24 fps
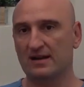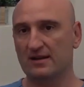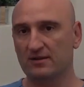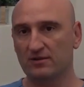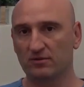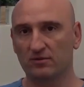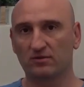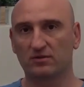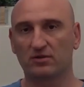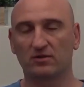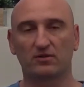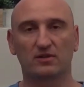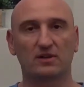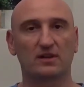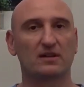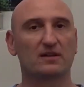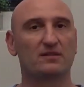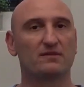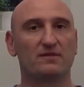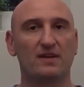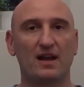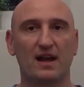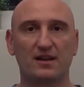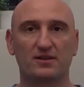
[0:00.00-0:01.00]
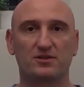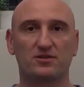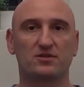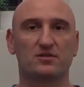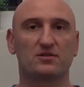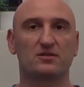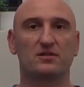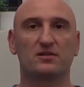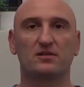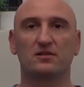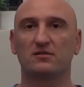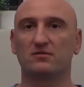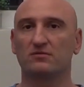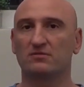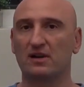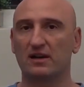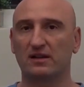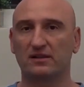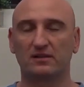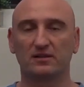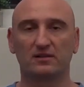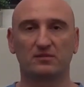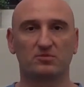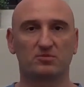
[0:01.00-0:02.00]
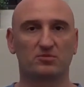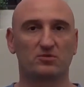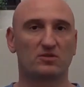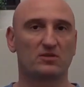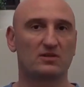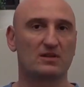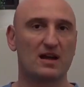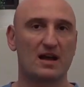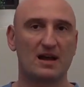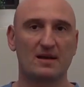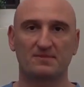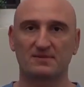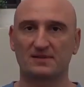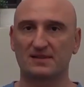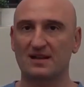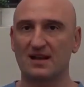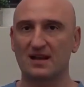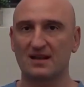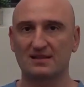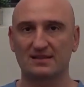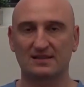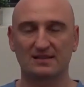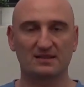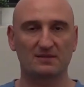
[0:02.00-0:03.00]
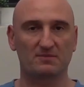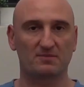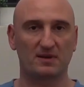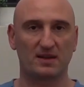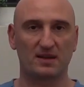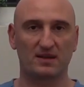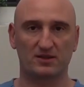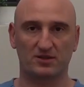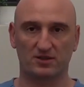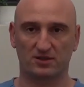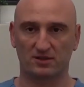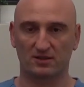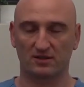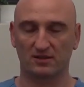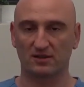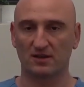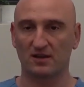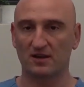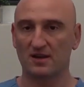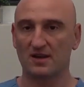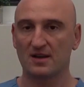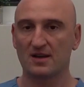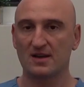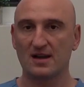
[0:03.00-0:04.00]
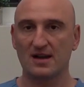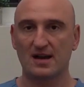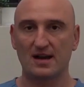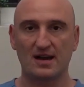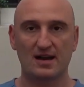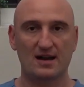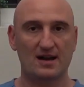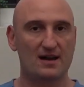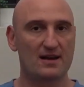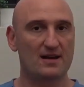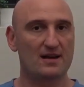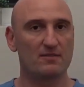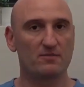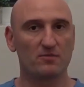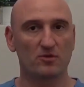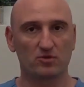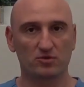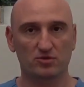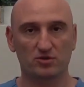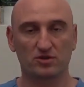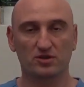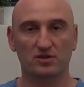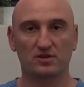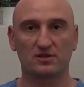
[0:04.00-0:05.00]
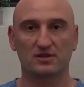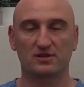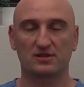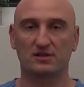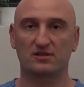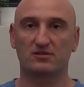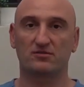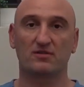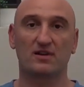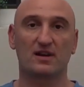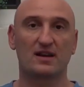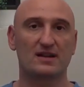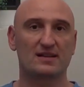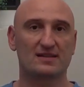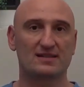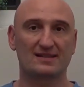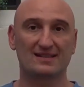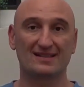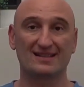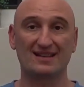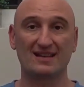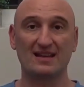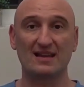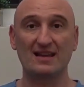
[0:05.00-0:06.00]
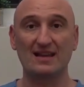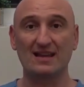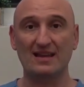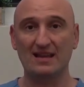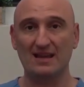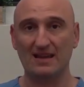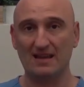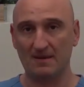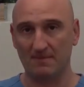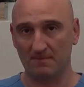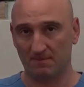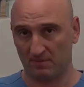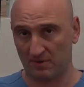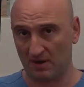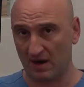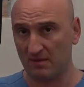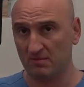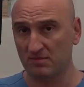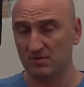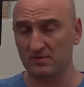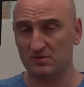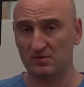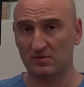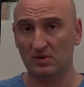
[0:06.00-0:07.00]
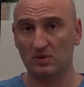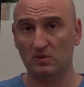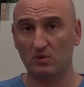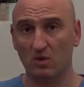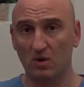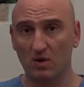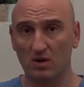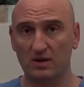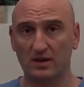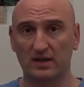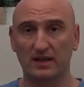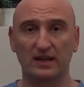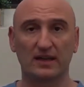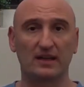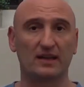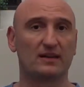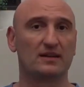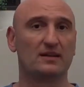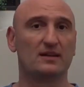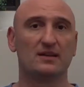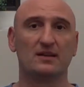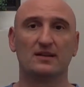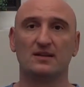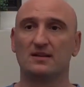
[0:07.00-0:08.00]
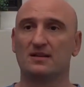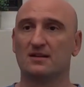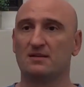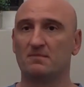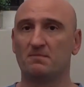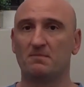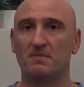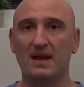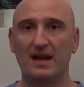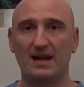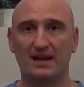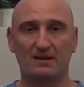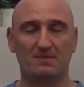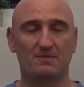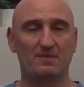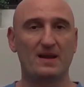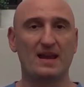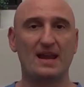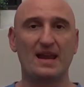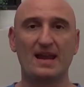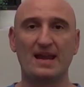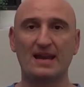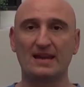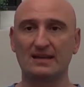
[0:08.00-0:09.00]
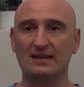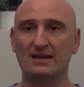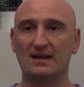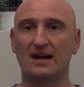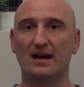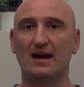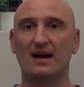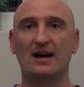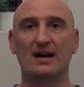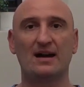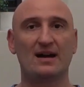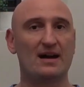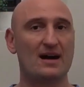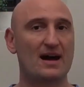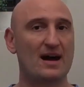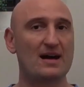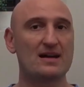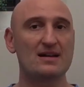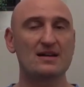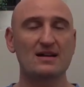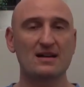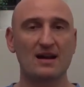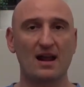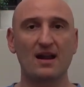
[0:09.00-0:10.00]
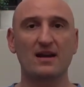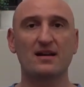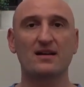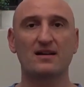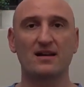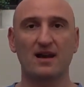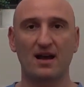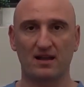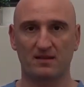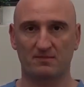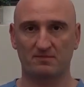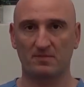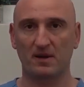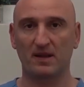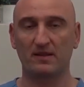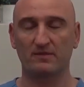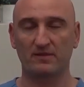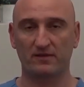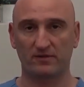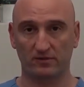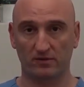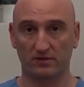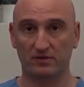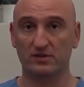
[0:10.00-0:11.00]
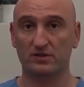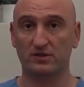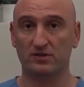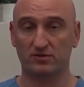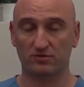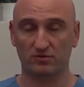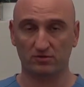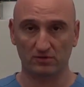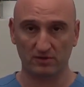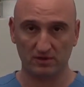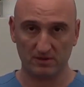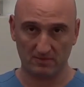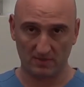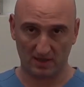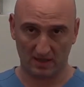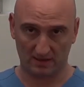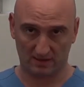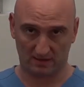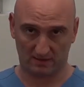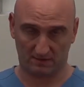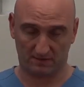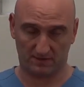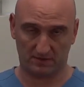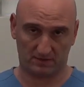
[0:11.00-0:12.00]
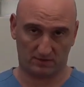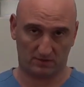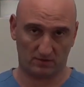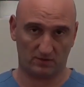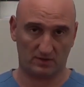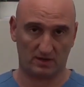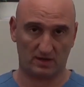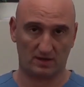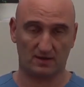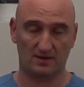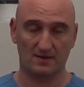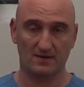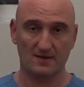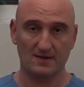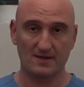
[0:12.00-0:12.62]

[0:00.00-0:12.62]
uterine, vaginal, rectal prolapse, constipation, emotional stress, problems with walking, back pain, on and on and on. Pelvic floor is truly multifactorial.